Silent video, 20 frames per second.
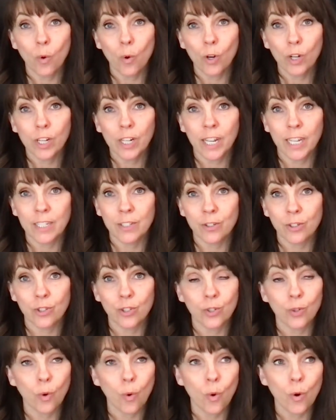
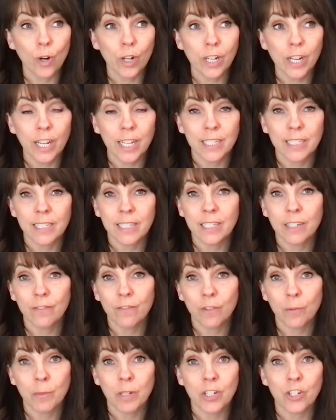organizers to organize the
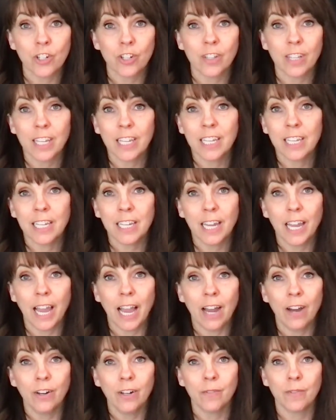information they get
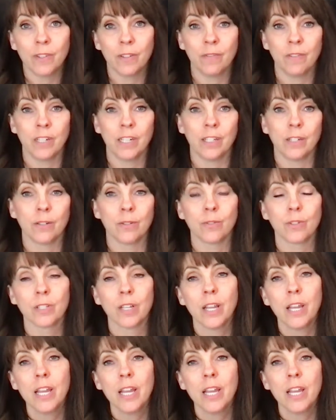out of the videos.